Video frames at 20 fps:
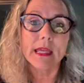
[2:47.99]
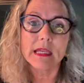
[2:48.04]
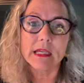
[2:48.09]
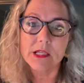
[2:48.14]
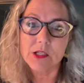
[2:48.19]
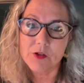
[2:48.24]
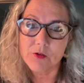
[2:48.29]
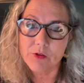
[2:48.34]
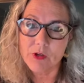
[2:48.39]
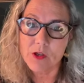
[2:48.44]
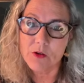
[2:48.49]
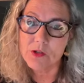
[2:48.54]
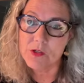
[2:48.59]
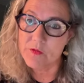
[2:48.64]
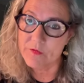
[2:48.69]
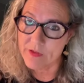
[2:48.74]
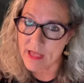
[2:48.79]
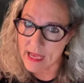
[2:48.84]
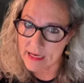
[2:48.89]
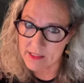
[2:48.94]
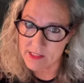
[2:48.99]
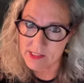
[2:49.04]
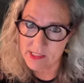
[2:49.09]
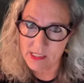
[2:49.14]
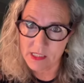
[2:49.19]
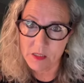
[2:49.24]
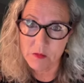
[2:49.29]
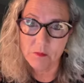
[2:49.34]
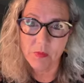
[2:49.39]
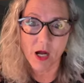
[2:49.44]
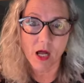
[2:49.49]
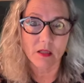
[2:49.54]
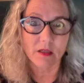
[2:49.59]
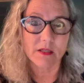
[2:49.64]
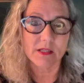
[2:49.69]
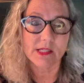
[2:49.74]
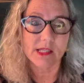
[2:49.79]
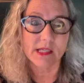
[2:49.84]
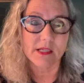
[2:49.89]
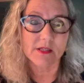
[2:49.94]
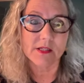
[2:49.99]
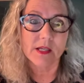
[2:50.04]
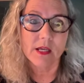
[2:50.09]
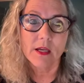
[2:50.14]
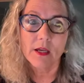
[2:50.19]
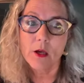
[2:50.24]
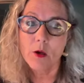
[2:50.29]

Israel's vaccine policies,